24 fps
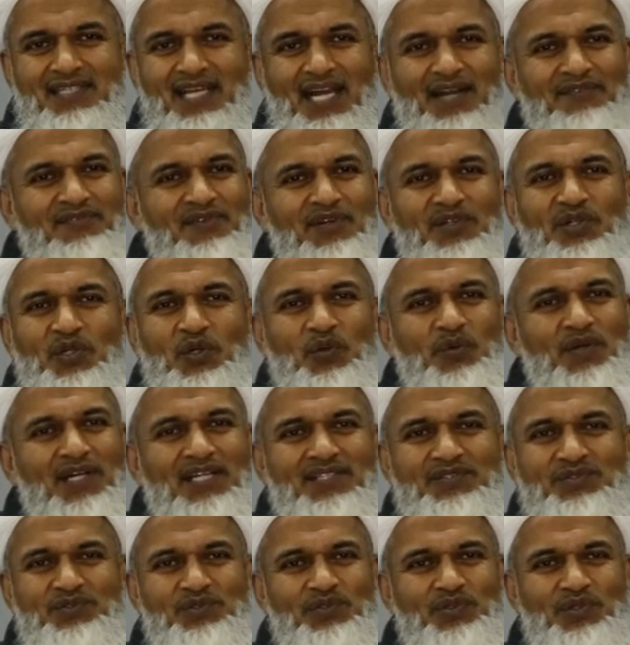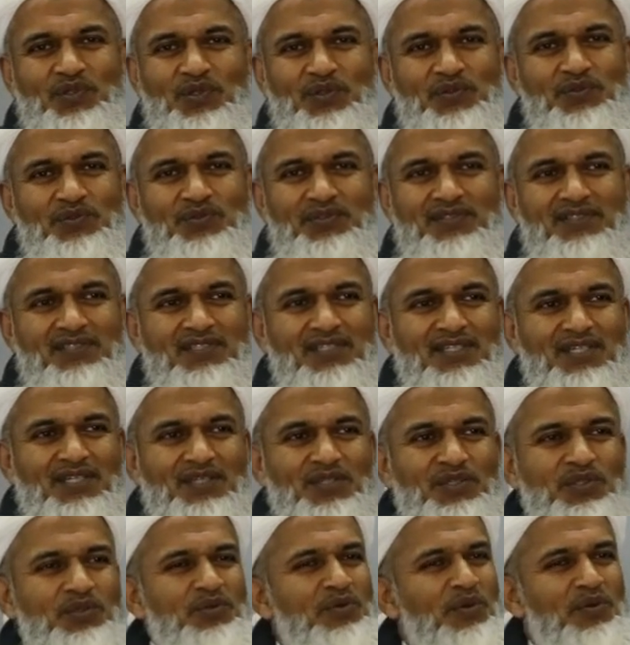I've got nowhere else to go.
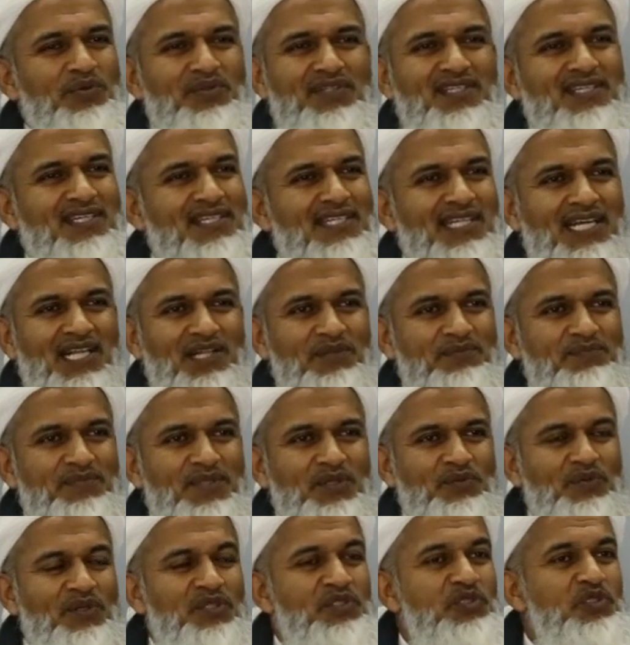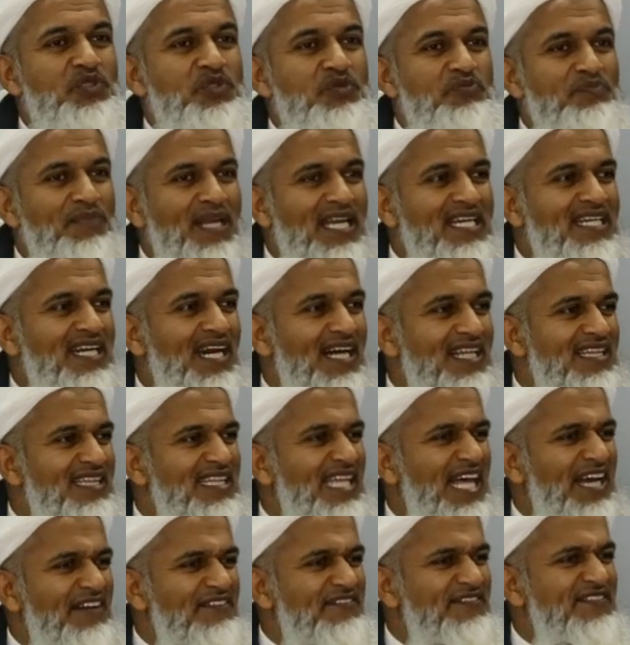You only can help me. When you make
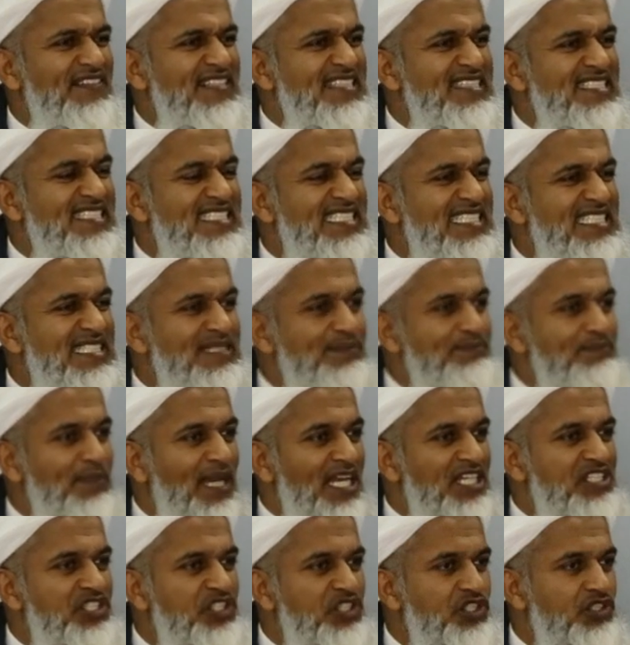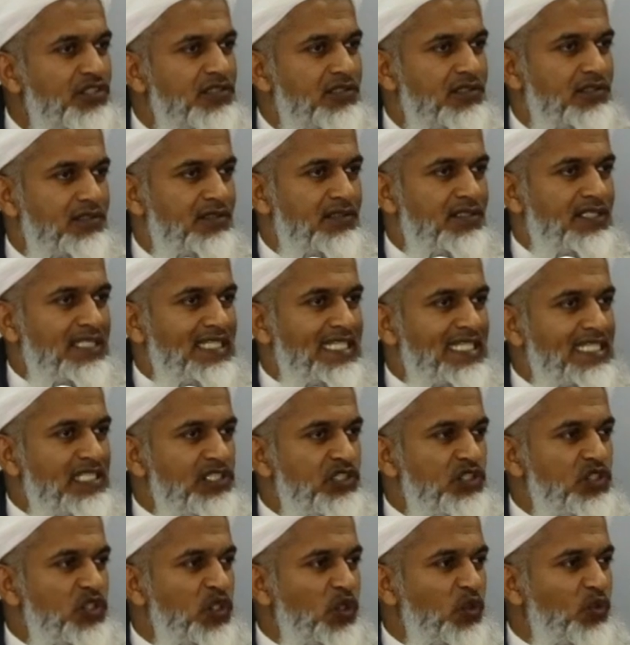Allah feel special,
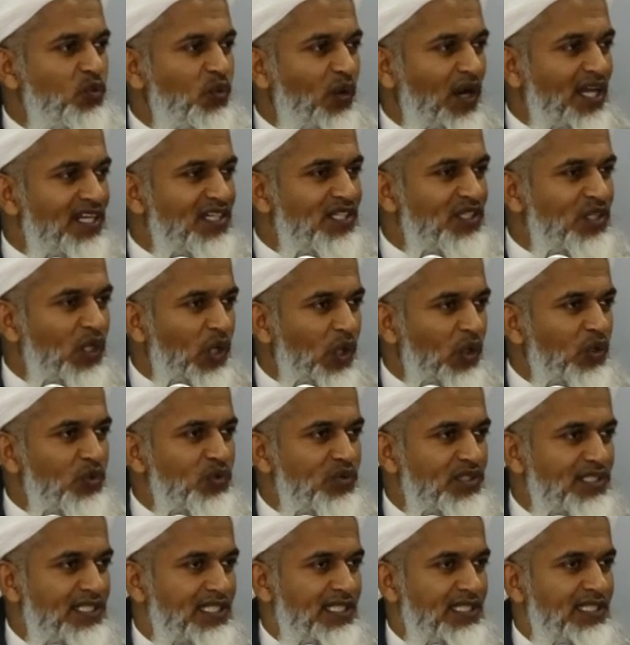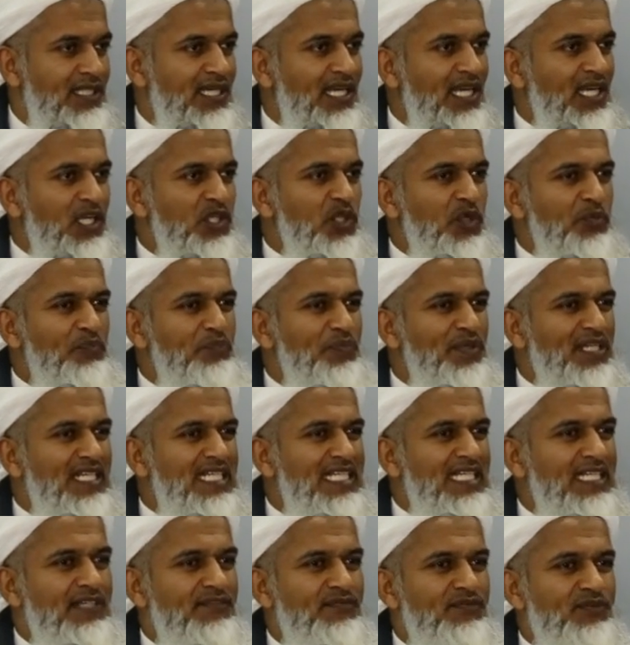He's your one and only. Your
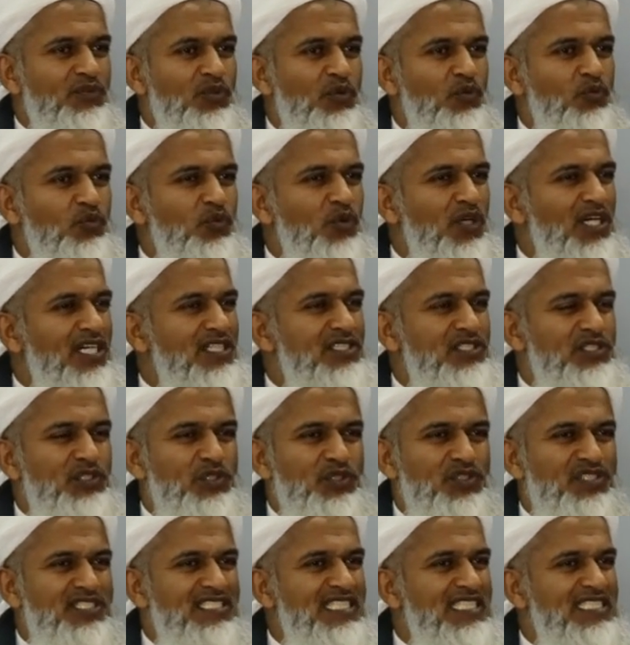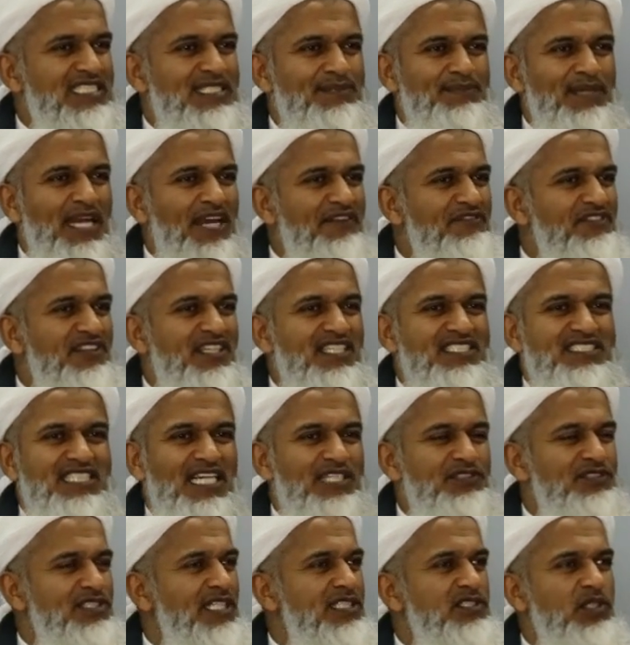belief, your words, your system, everything
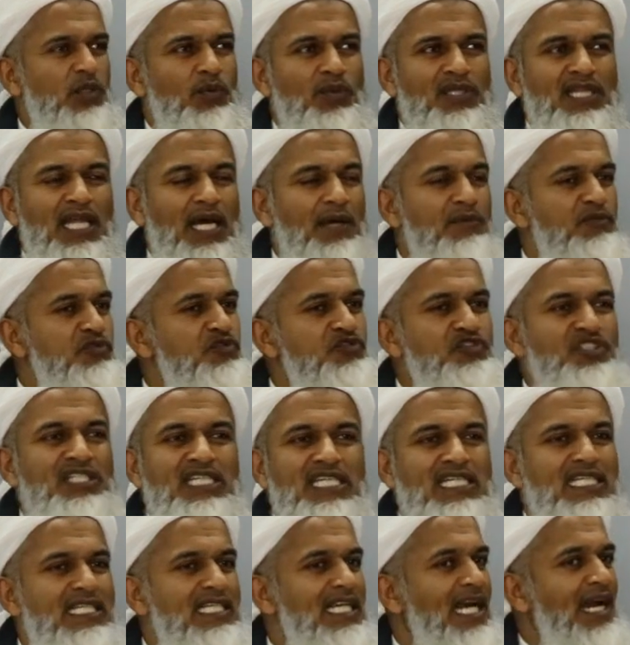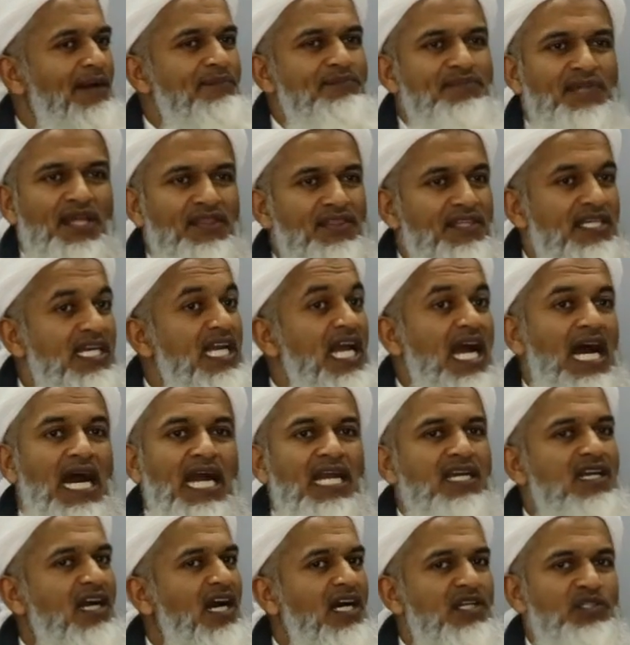inside says, oh Allah, really, I'm nothing.
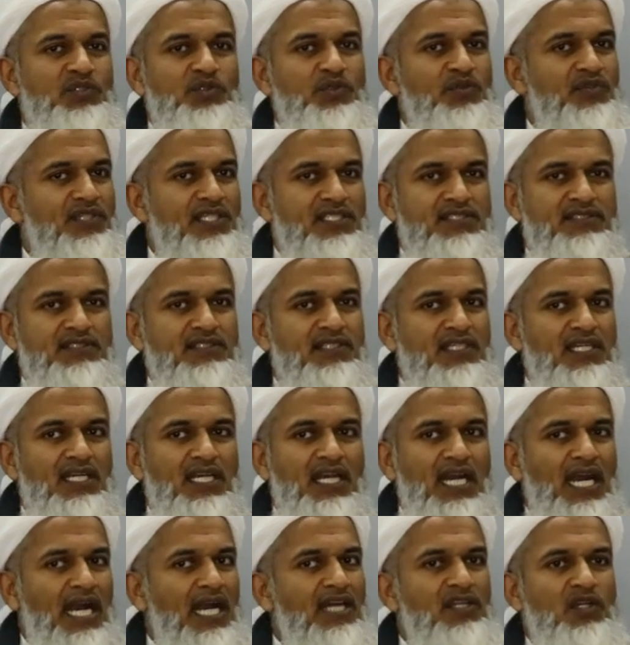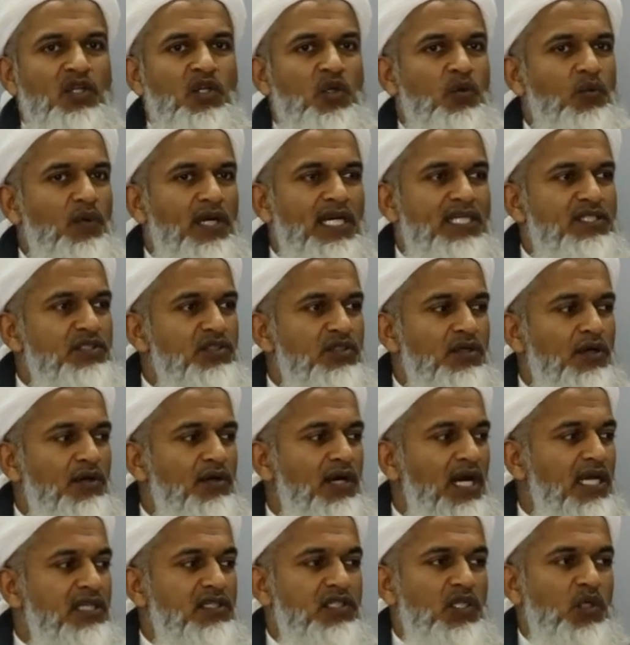I can't do this. I don't know where to
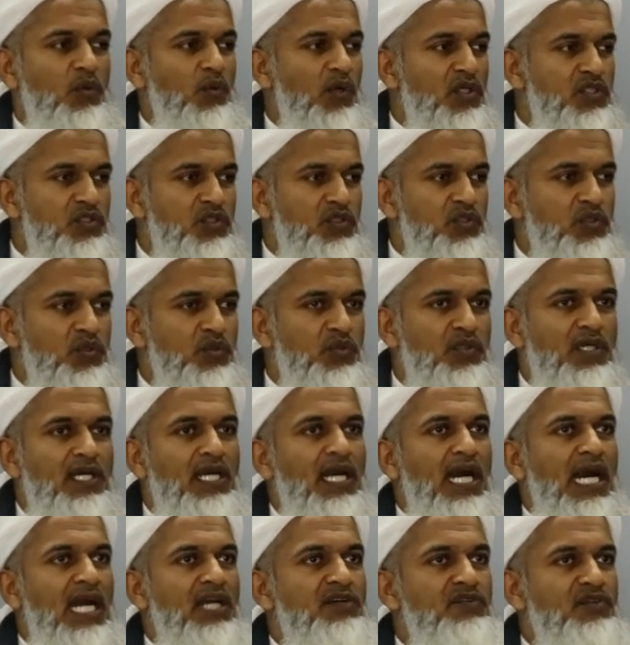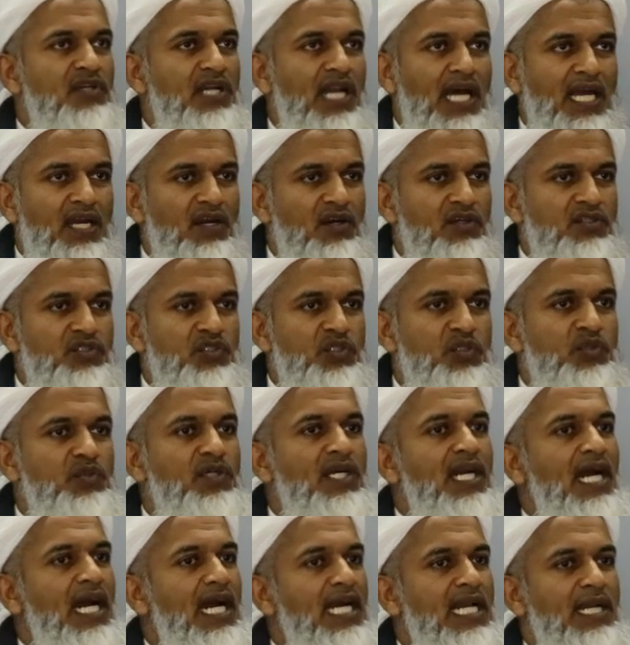go. I don't know what to do. I rely on you
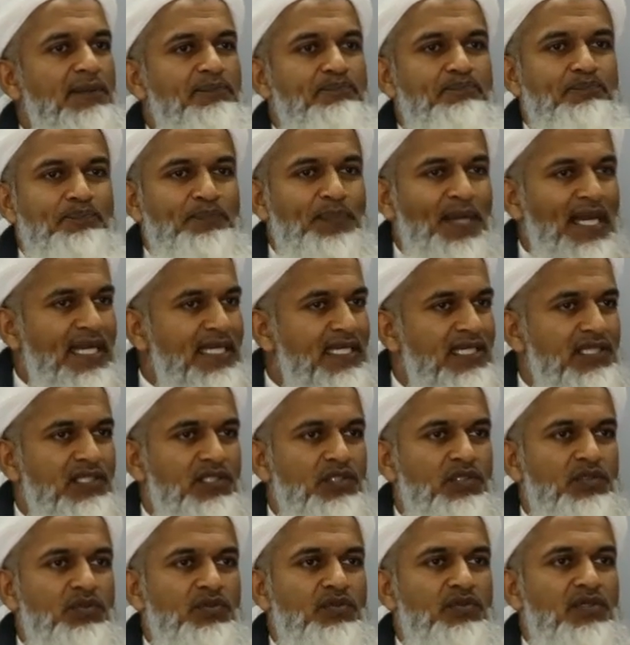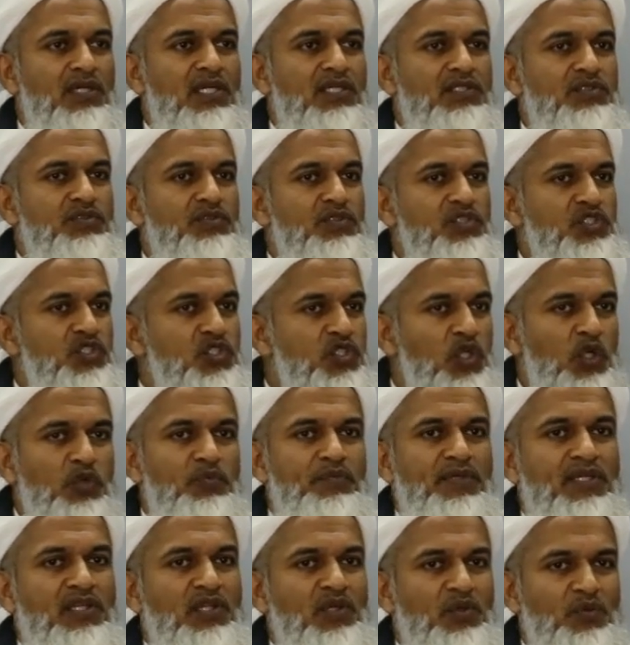and I'm begging you to show
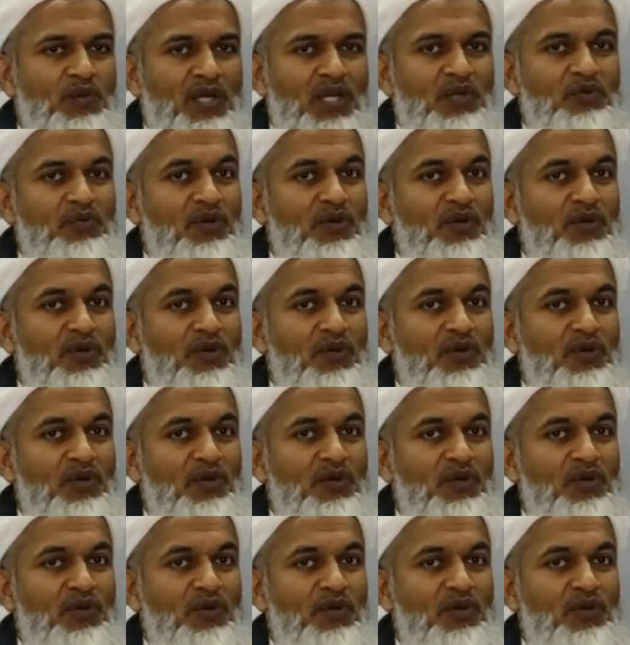me the way.